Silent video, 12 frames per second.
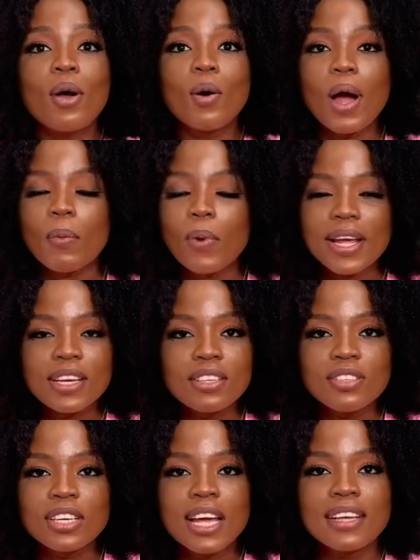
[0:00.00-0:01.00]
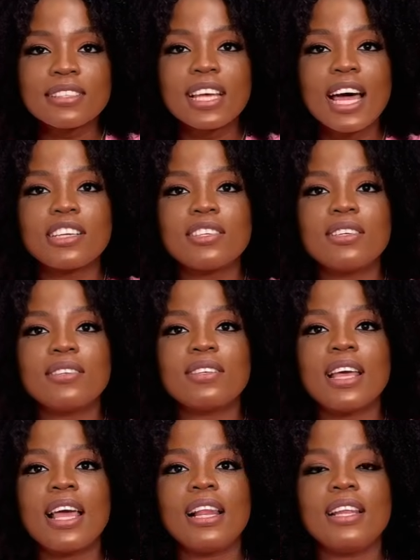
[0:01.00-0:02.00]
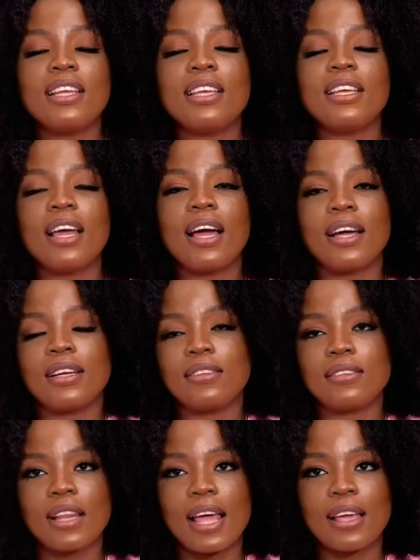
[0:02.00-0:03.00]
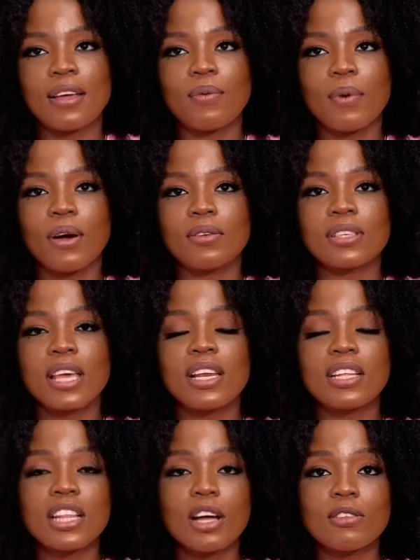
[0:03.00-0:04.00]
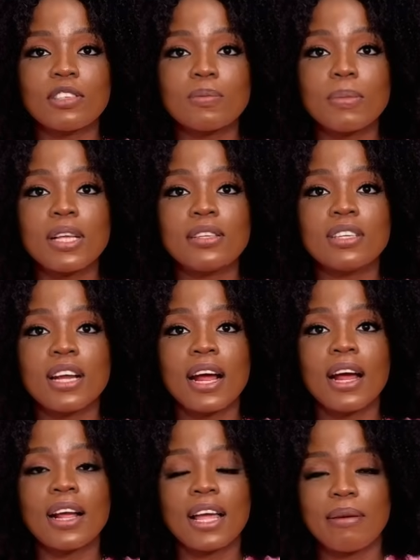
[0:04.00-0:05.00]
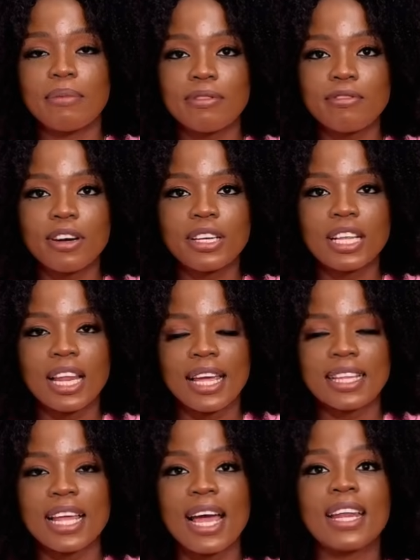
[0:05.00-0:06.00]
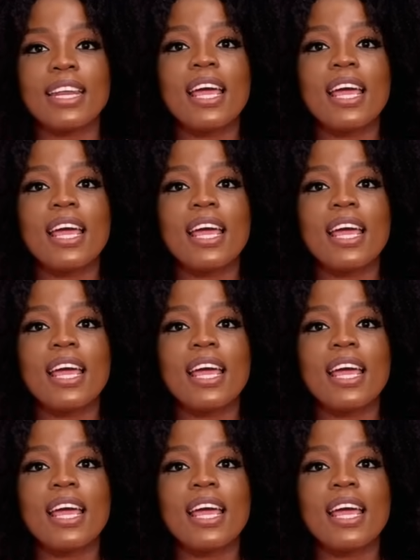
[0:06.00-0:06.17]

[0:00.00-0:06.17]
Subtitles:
Why didn't you guys catch this early? And it's like, well, skeletal dysplasia can be funny like that,